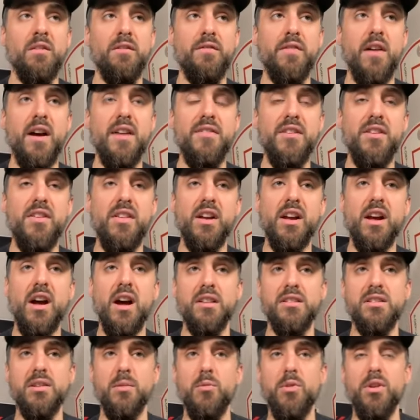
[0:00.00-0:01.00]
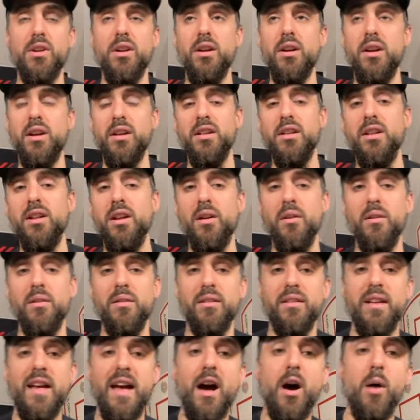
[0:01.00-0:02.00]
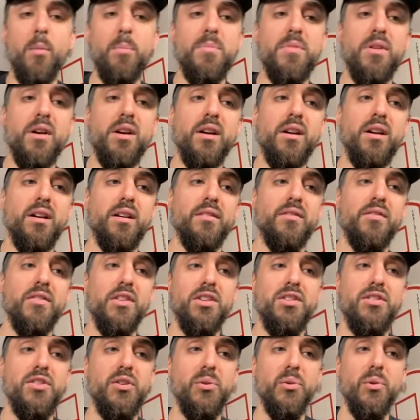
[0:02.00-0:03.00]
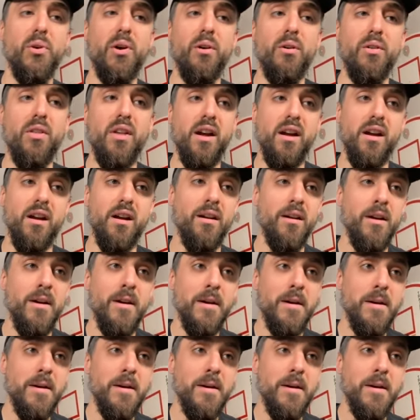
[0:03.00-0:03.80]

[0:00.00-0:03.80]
Finally, they got someone to help the duo there.